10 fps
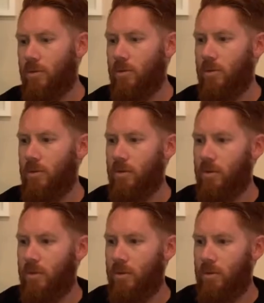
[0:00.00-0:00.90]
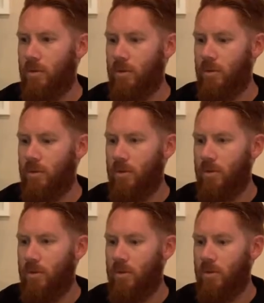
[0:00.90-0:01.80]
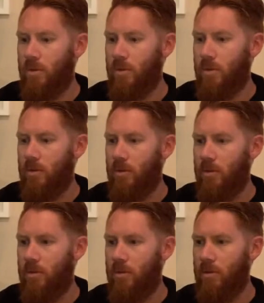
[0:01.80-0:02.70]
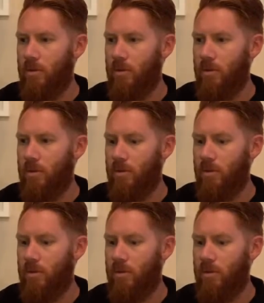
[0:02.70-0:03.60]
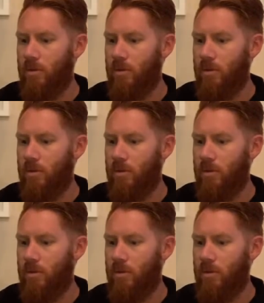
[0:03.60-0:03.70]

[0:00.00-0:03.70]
[no speech]